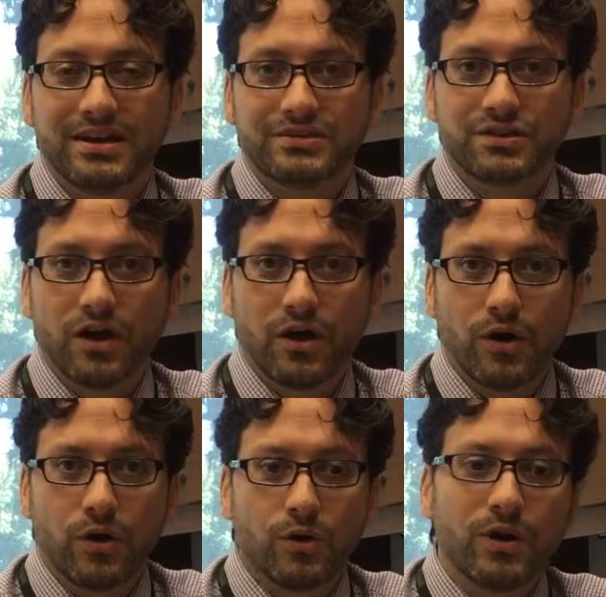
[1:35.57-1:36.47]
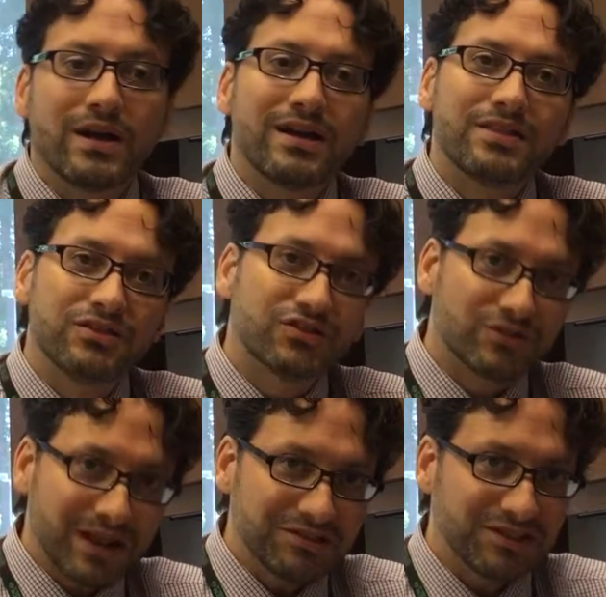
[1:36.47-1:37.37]
So the
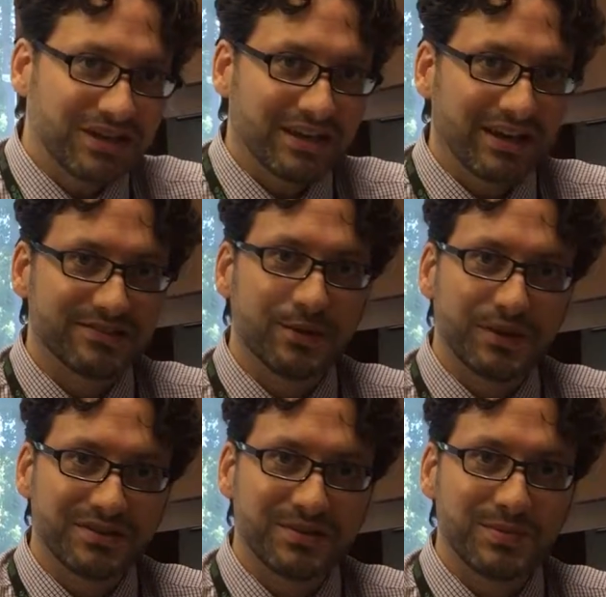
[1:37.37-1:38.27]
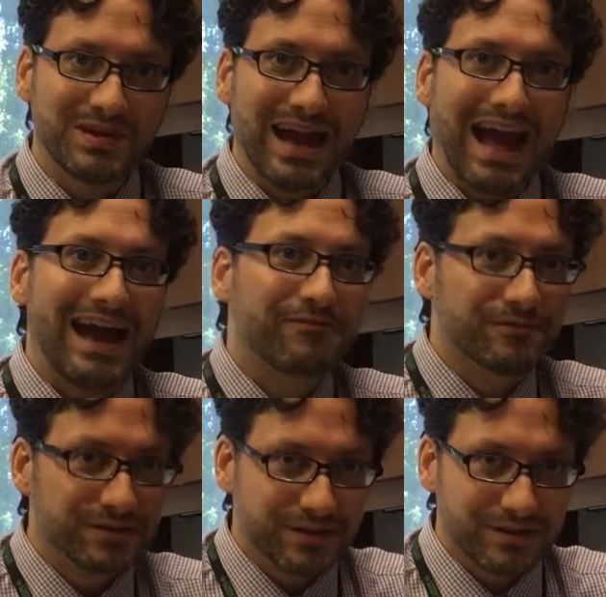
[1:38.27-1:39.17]
stretching is going to be
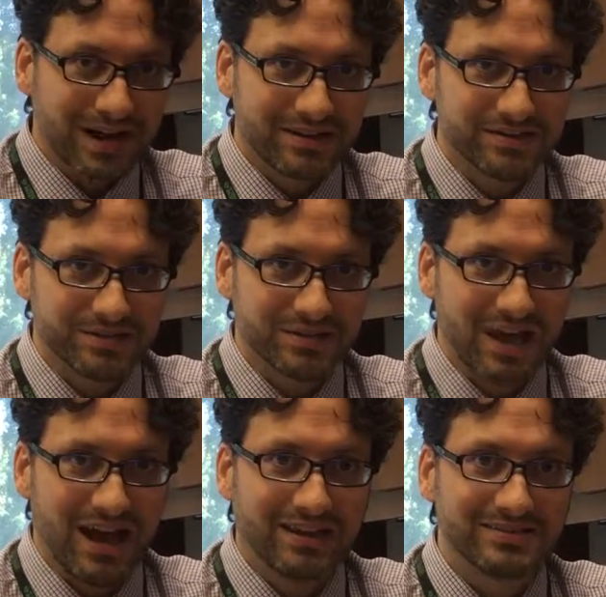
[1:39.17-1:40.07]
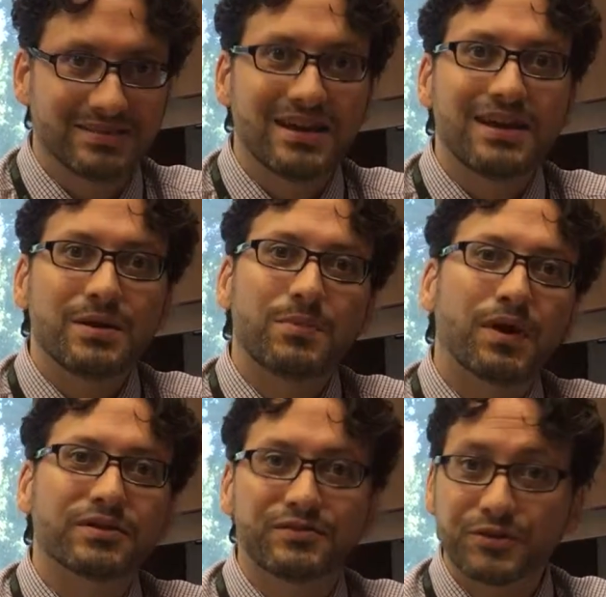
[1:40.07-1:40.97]
after your exercise,
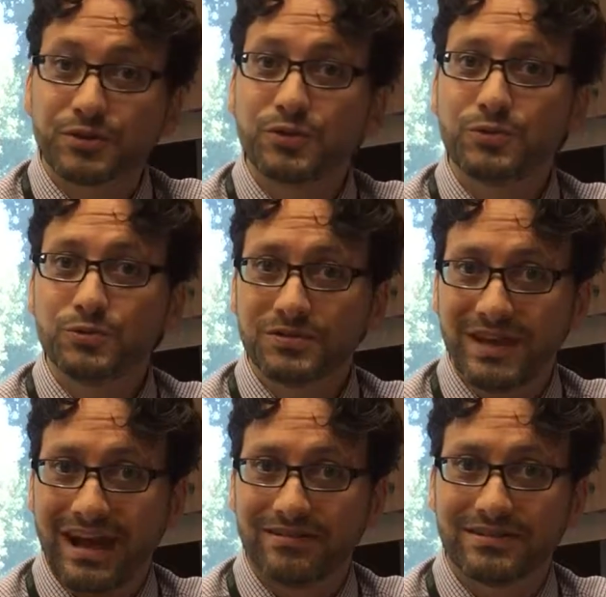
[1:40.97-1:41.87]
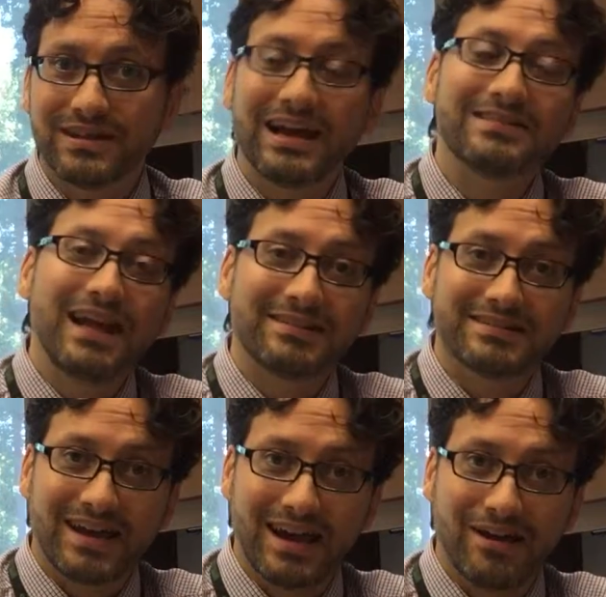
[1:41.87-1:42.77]
part of your cool down, and
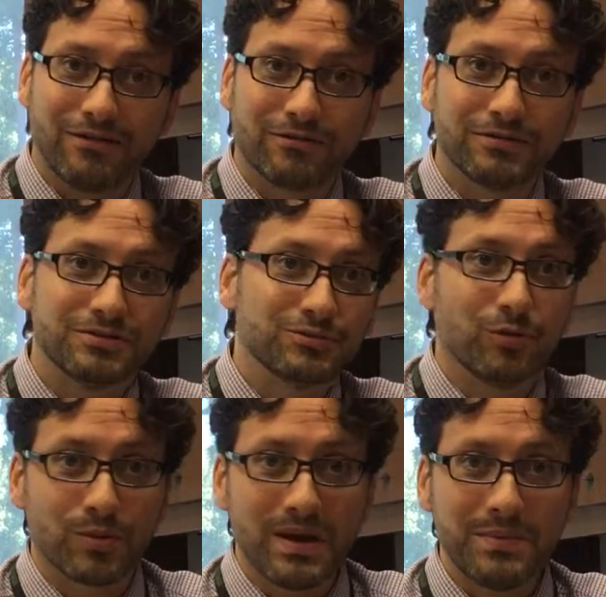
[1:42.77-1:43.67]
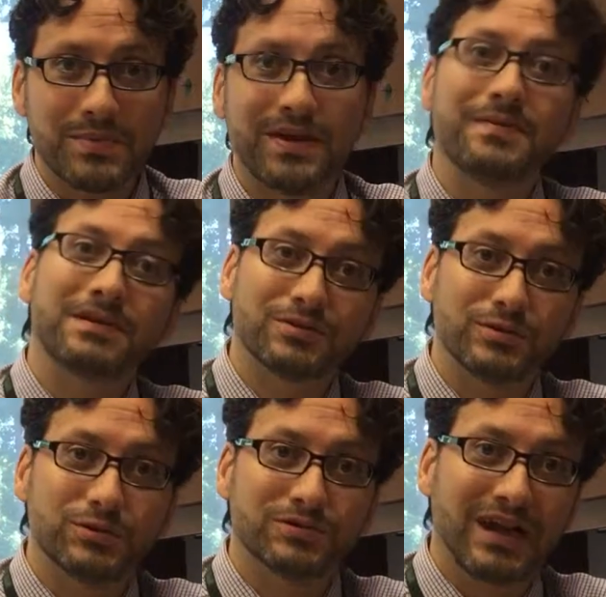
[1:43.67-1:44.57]
that's how you warm up and then
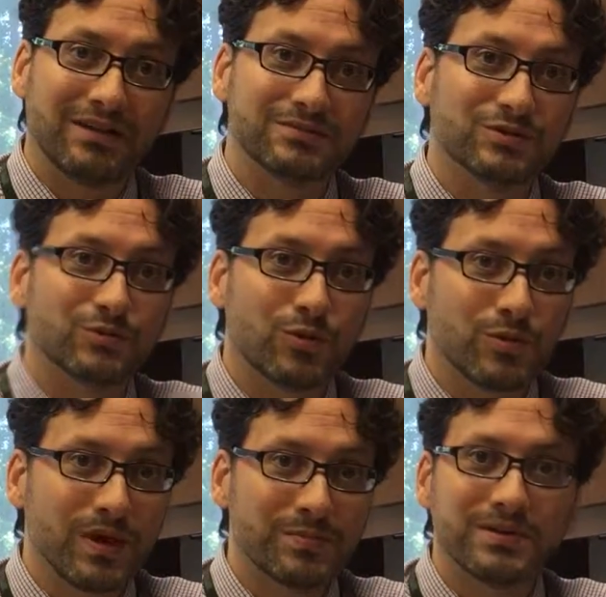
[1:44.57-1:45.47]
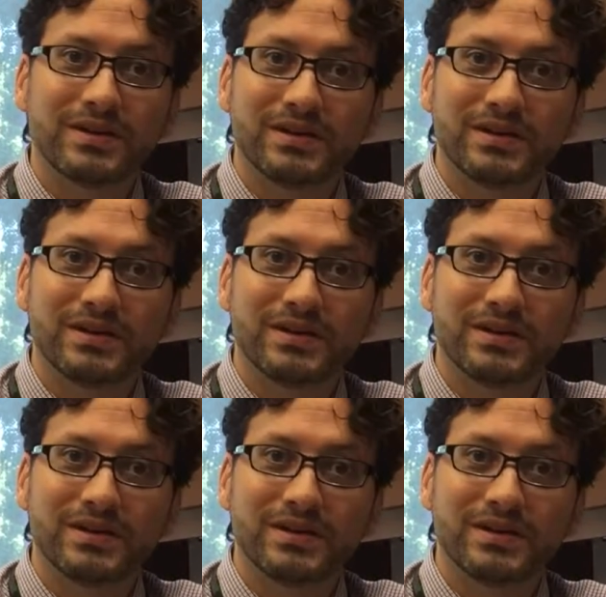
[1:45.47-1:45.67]
cool down. So warm up,